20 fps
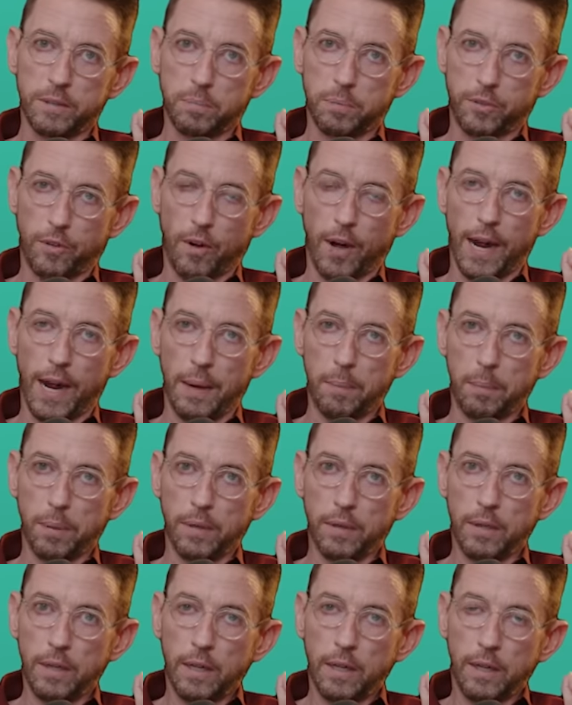to subscribe,
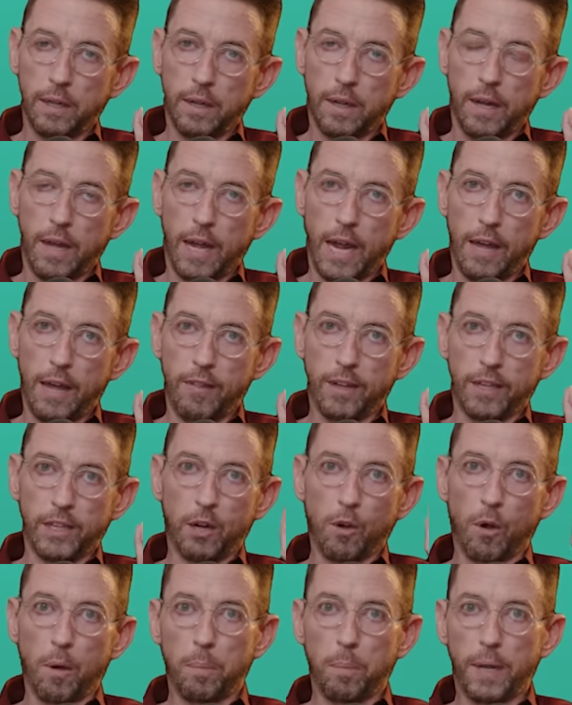and
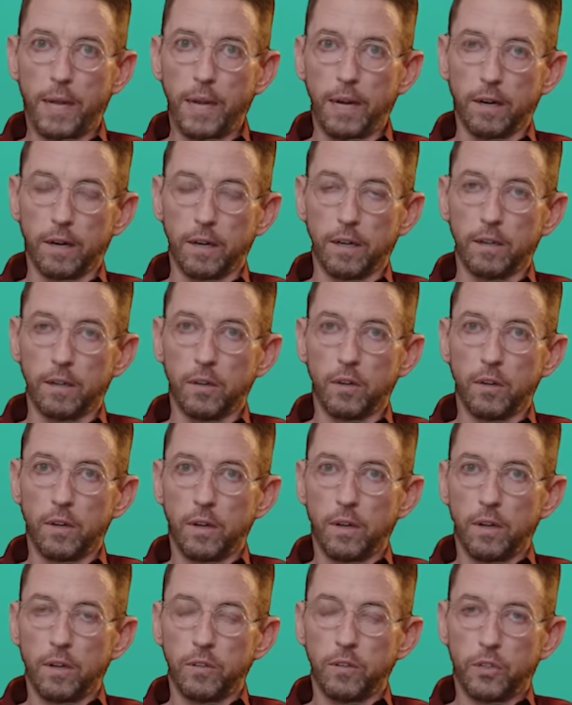then go up here
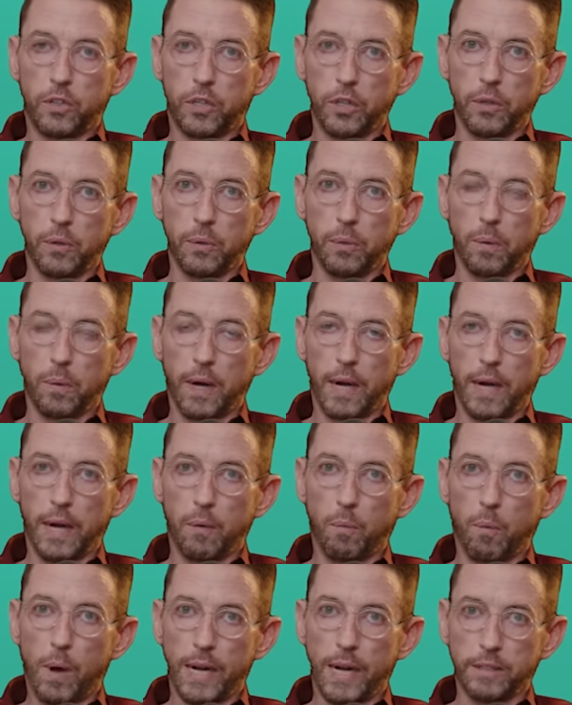to
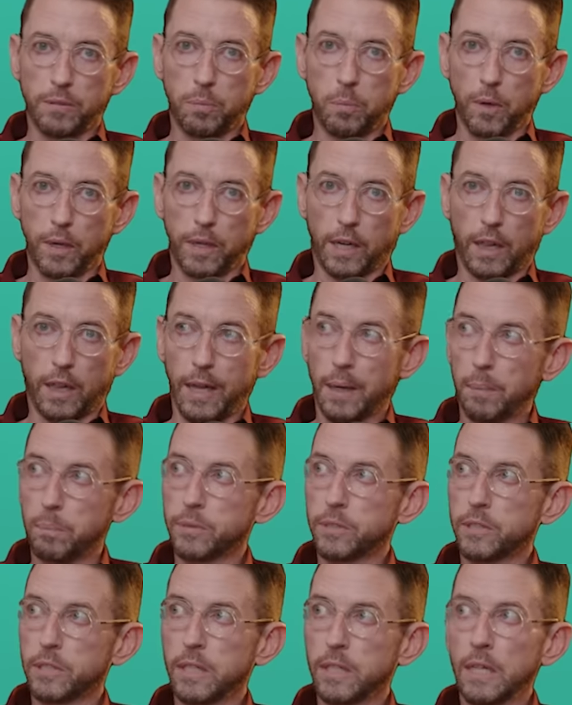uh, watch more
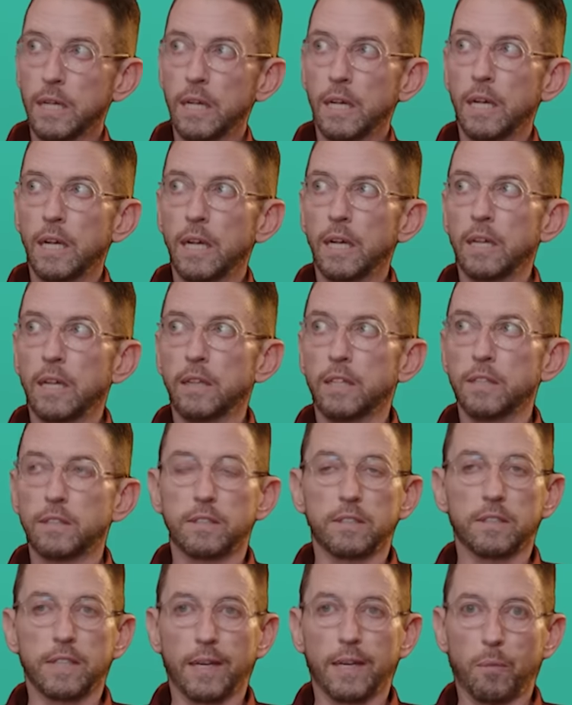clips. This
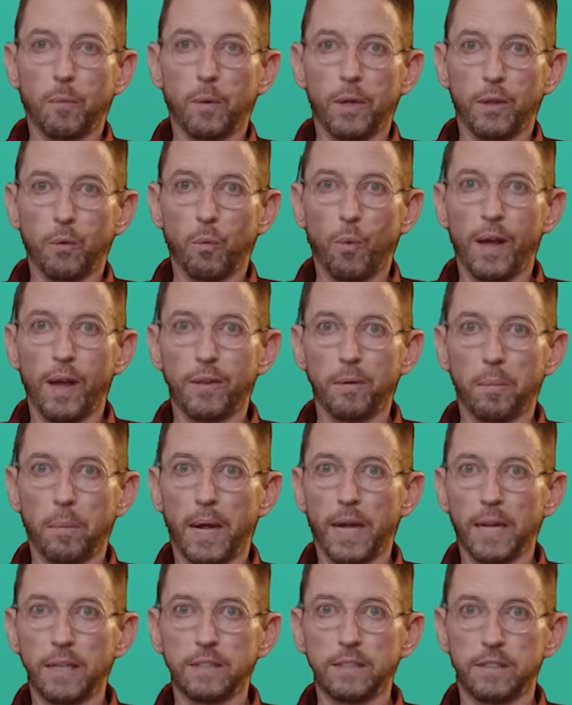is like when the
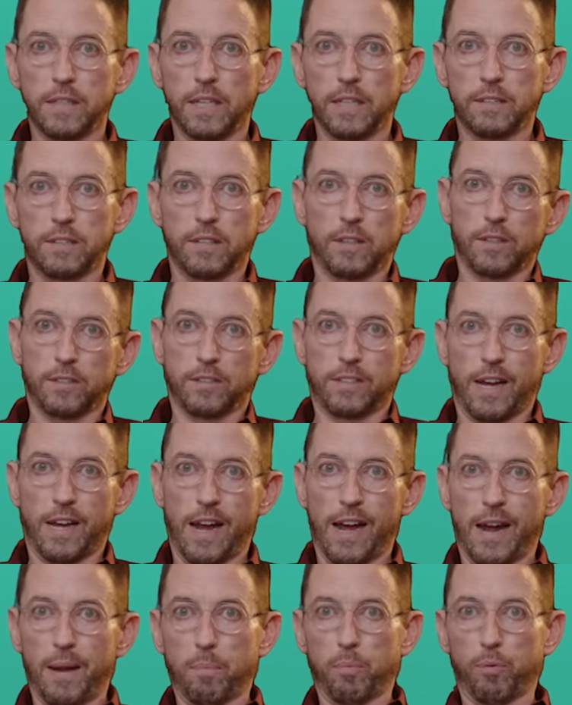weatherman says that there's a
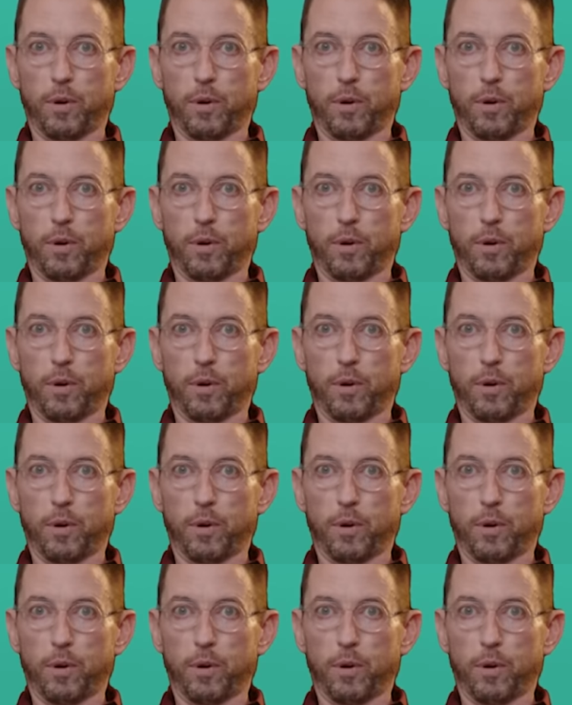high